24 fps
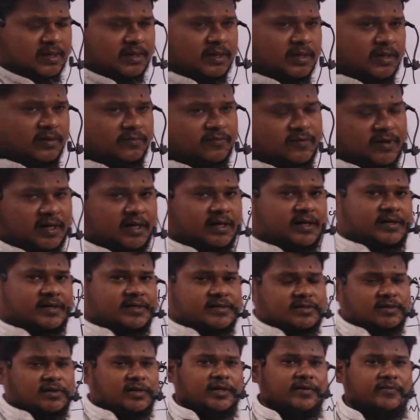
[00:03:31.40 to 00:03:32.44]
If current
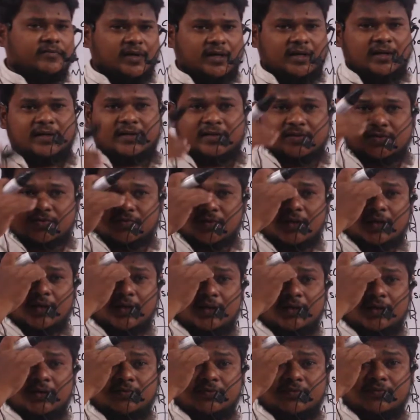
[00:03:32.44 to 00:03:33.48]
is not dividing, it is what
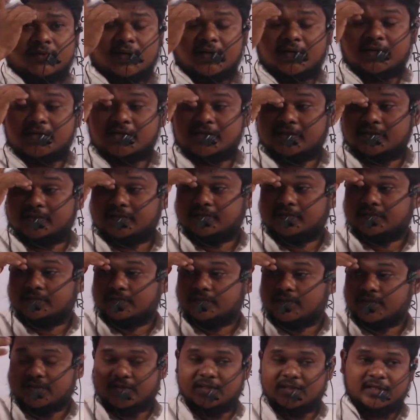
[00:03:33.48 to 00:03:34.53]
kind of connection?
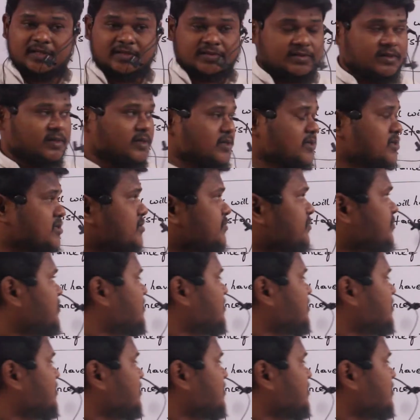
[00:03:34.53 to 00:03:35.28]
Series connection.